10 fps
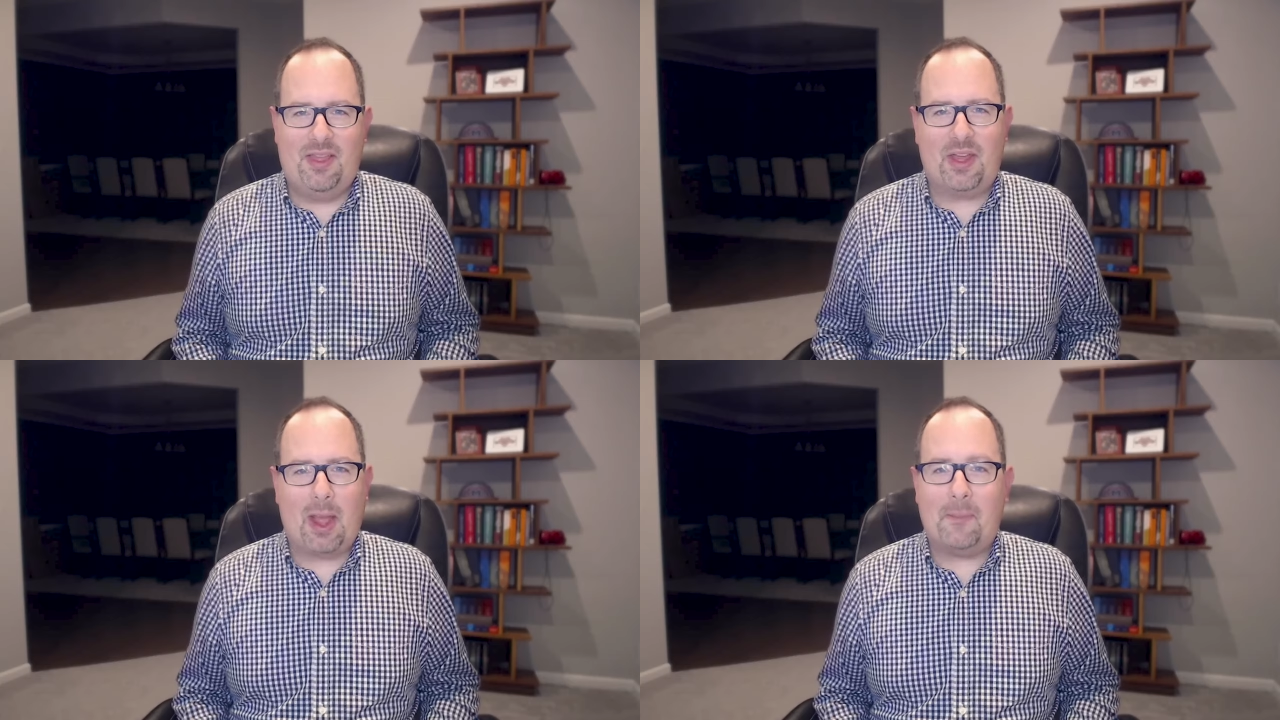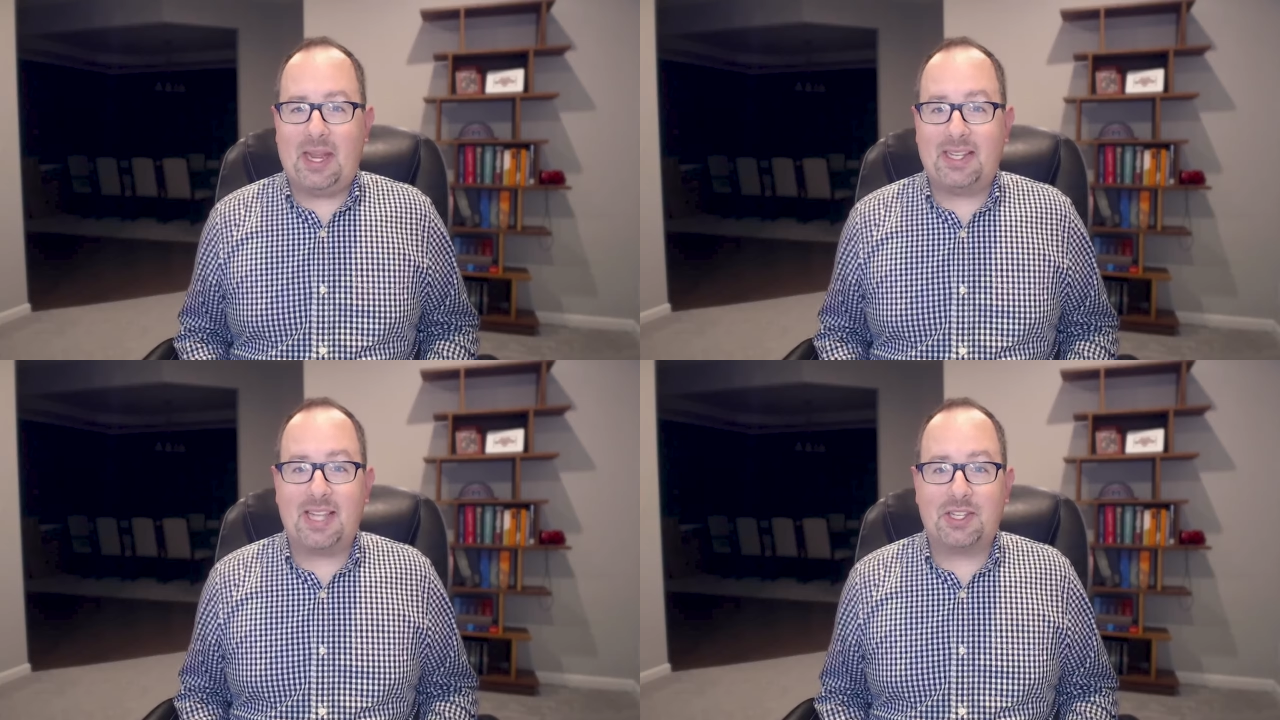The
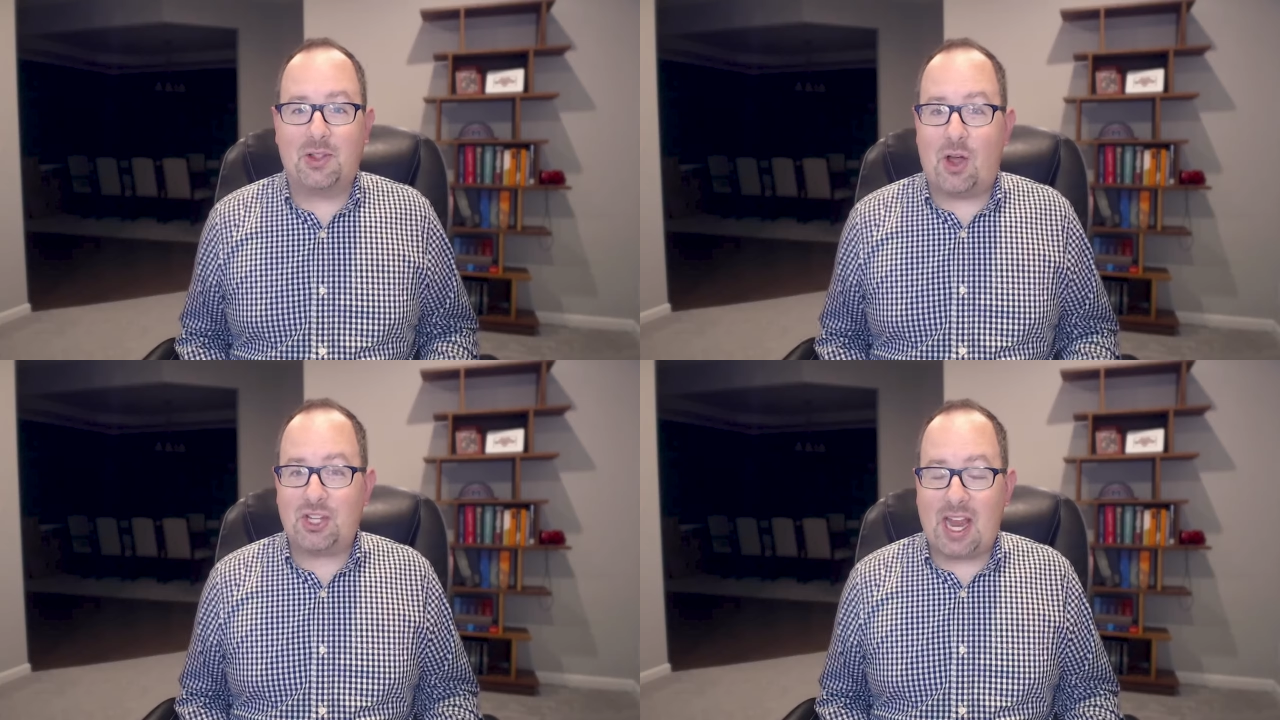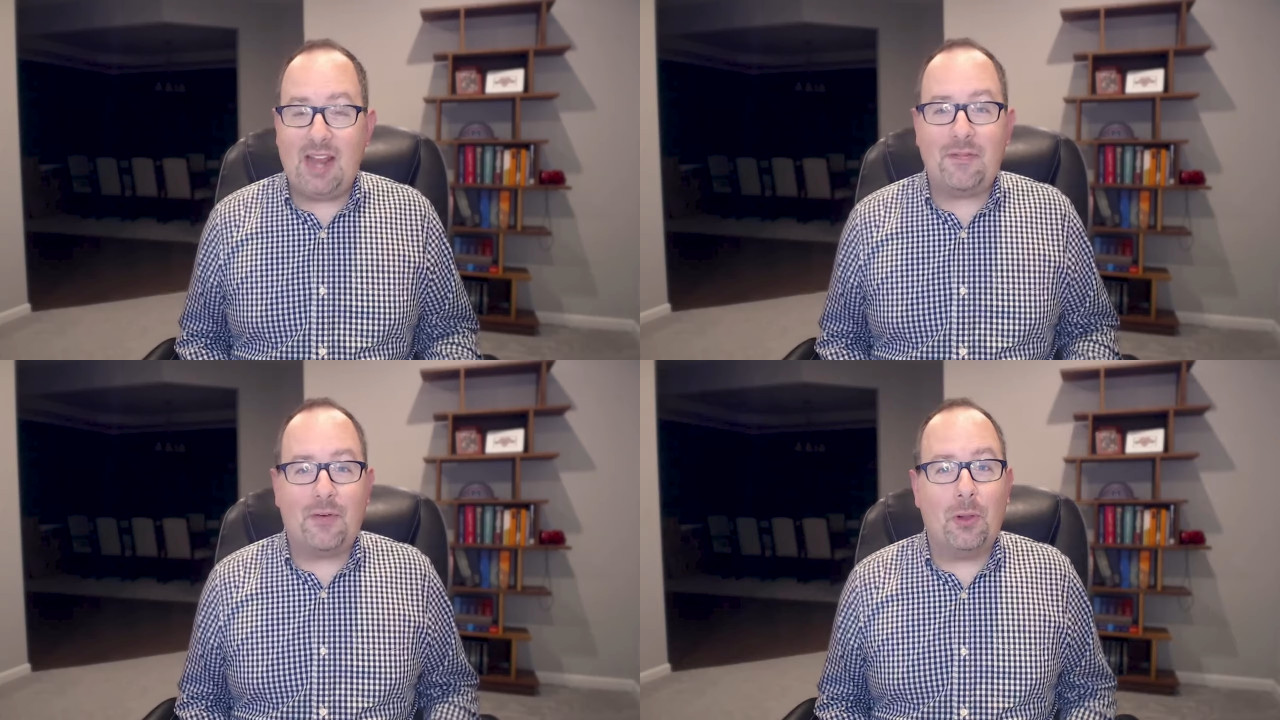company is set to launch
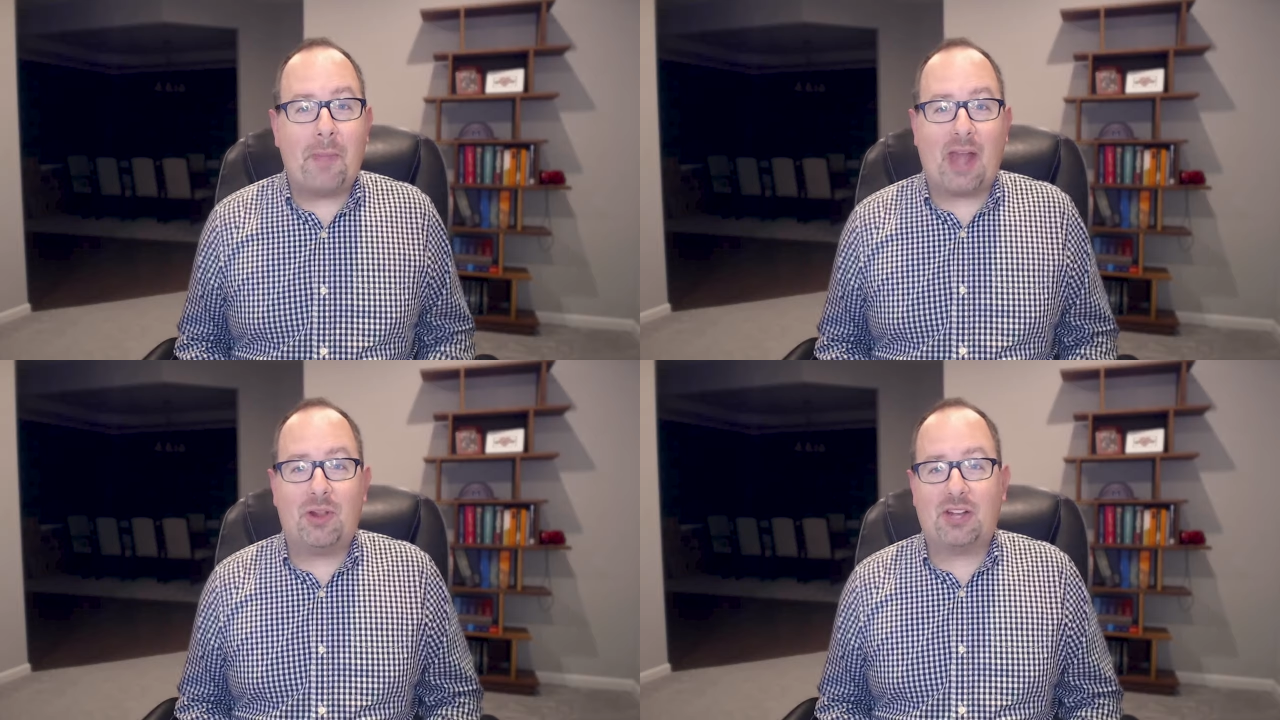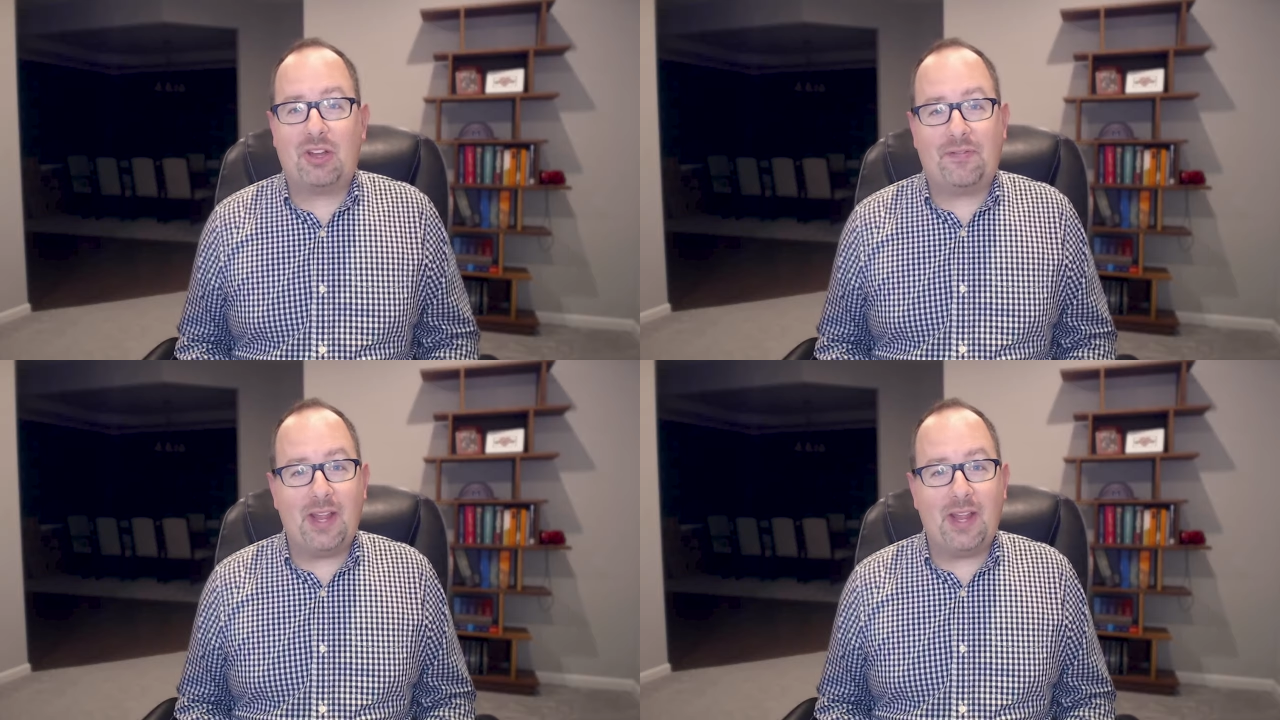eight full battery electric